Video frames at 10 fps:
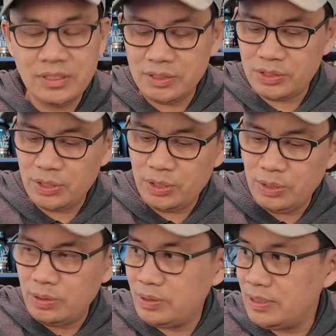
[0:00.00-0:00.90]

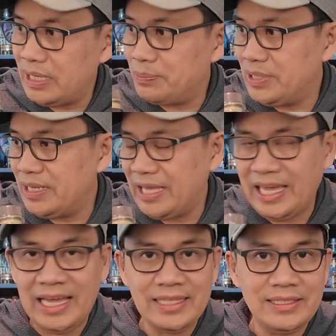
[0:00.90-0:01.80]
So happy to
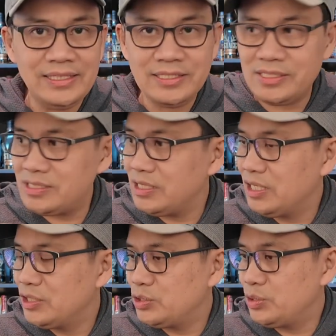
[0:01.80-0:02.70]
add this
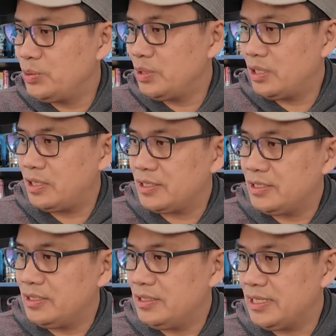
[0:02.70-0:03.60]
to our
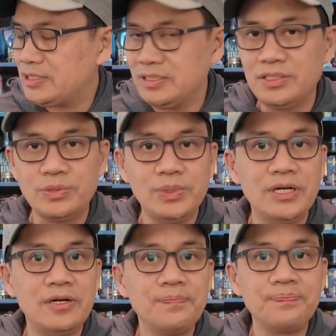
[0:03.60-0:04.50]
collection as
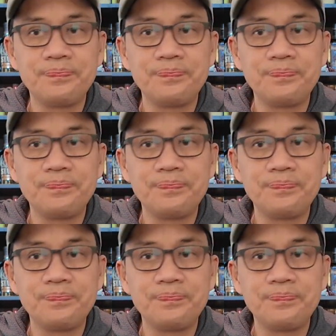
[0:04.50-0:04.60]
well.